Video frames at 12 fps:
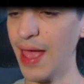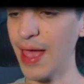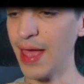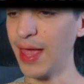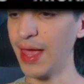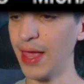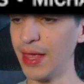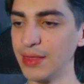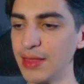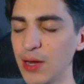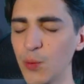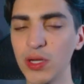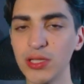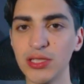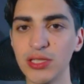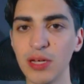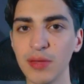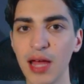and there was
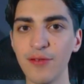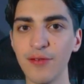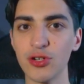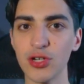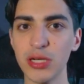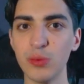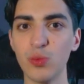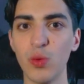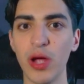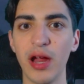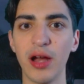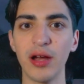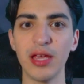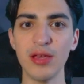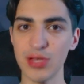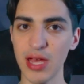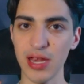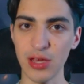some live stream where he
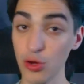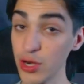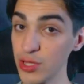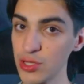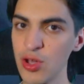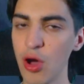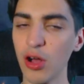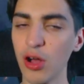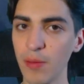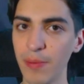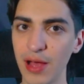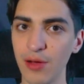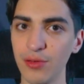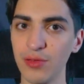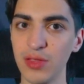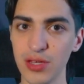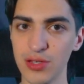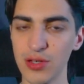said he couldn't talk about
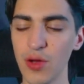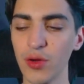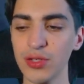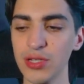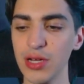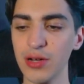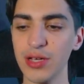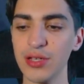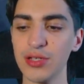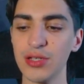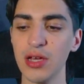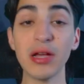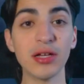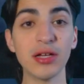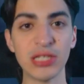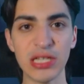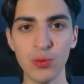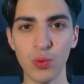the Ahsoka series
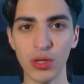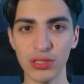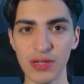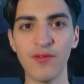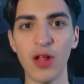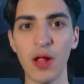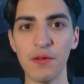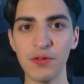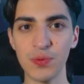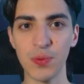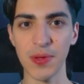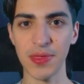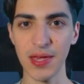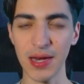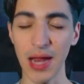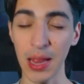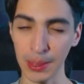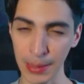because he was involved with it
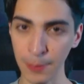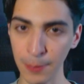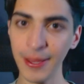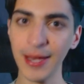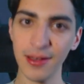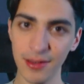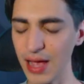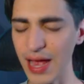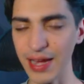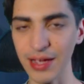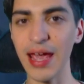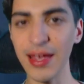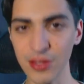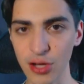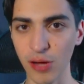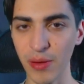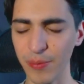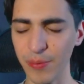a little bit, and he can't
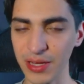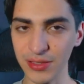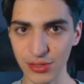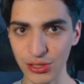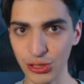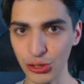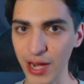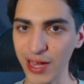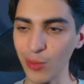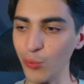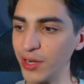talk about it because of the strike and